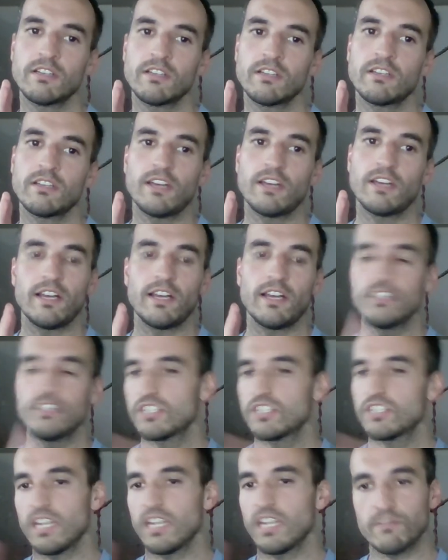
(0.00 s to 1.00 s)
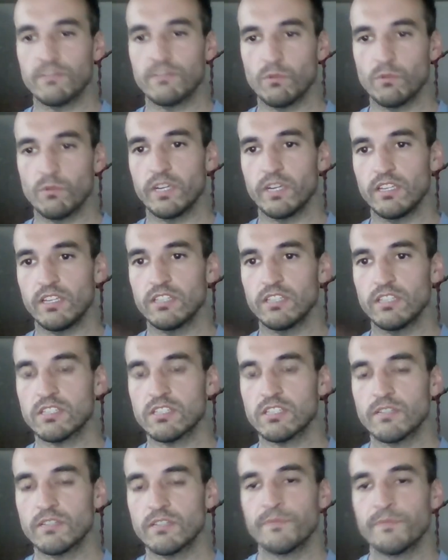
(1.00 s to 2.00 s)
uh, and just take it for what it is
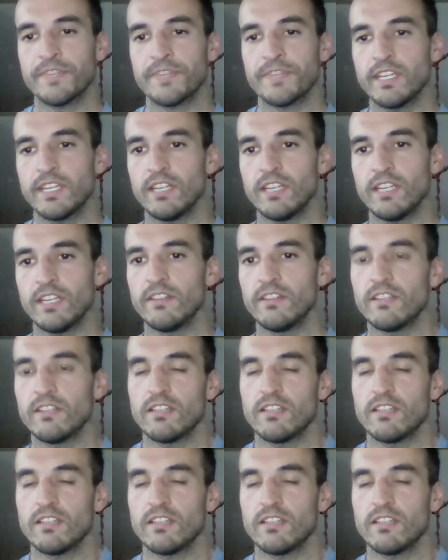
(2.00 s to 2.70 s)
and